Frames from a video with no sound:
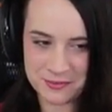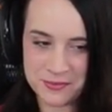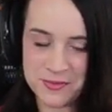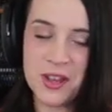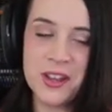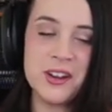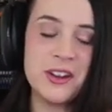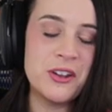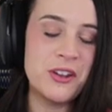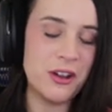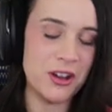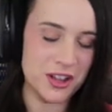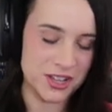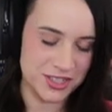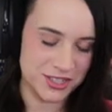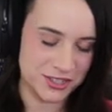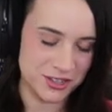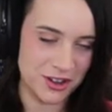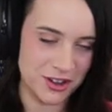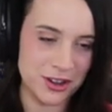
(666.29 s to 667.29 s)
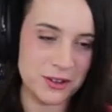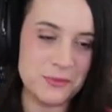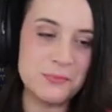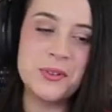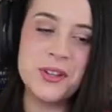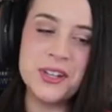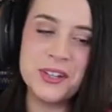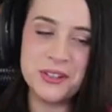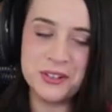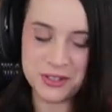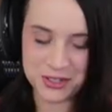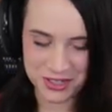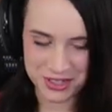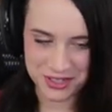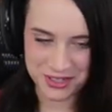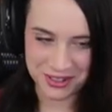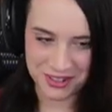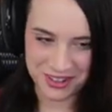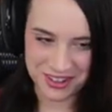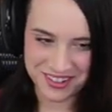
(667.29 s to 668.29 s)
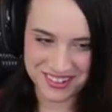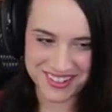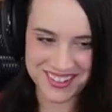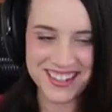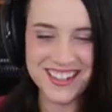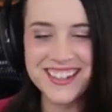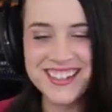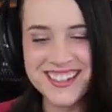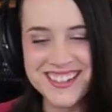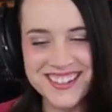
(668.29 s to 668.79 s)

Not a god dog, but a good dog.